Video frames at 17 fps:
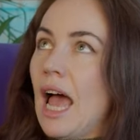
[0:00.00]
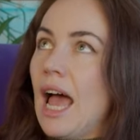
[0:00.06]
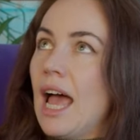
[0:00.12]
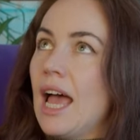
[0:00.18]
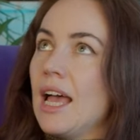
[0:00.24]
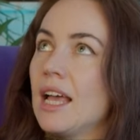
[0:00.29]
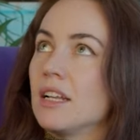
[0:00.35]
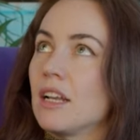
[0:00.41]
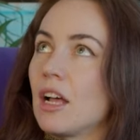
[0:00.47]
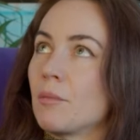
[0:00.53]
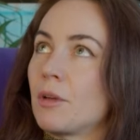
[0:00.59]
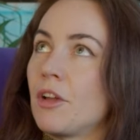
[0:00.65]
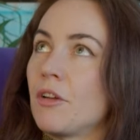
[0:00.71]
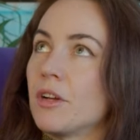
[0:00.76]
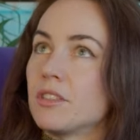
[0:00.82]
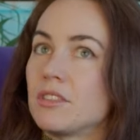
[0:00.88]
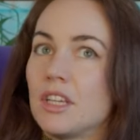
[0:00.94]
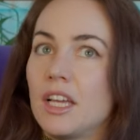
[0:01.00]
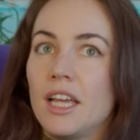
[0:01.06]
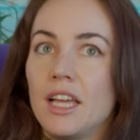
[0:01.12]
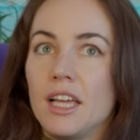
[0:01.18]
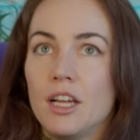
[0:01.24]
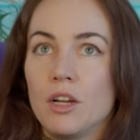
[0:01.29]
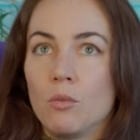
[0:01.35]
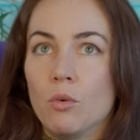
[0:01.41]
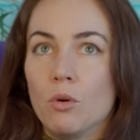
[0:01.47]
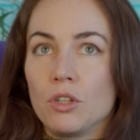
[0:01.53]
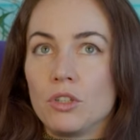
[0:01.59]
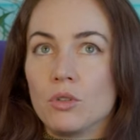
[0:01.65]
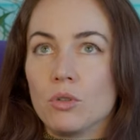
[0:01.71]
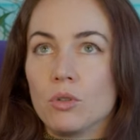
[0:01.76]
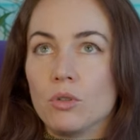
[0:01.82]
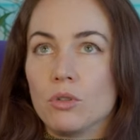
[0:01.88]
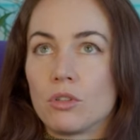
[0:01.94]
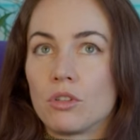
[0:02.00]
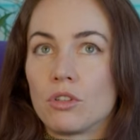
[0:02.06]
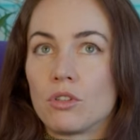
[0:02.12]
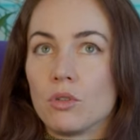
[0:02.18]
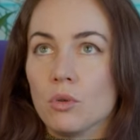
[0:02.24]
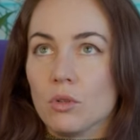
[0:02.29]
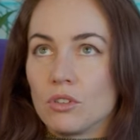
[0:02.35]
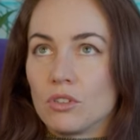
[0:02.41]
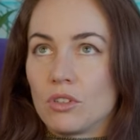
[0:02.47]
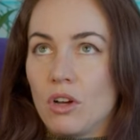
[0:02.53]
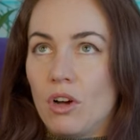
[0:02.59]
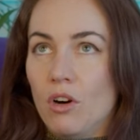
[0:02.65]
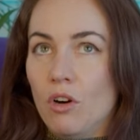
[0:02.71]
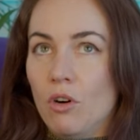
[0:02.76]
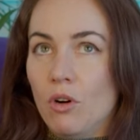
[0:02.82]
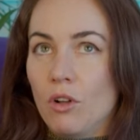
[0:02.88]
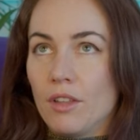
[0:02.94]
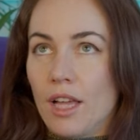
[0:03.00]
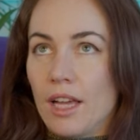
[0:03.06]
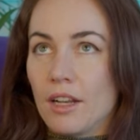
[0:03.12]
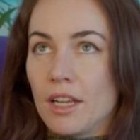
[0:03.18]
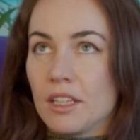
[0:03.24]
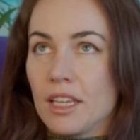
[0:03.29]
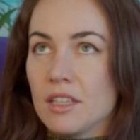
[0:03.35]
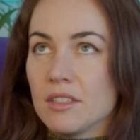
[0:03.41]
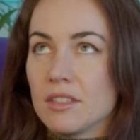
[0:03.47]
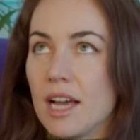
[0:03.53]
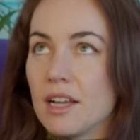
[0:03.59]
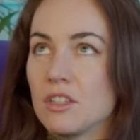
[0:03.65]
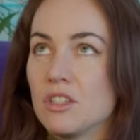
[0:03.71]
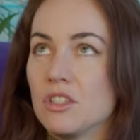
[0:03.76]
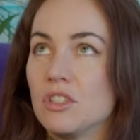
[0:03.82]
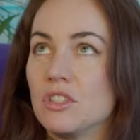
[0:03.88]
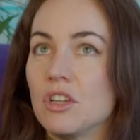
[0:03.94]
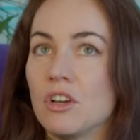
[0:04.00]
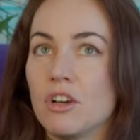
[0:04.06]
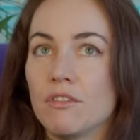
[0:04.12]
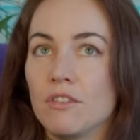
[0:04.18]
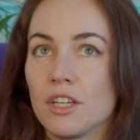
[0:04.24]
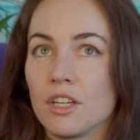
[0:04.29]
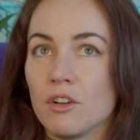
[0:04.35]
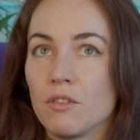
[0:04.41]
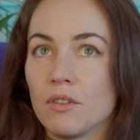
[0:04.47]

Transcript: And I'm curious to hear what your thoughts are on that. Like, is that deserving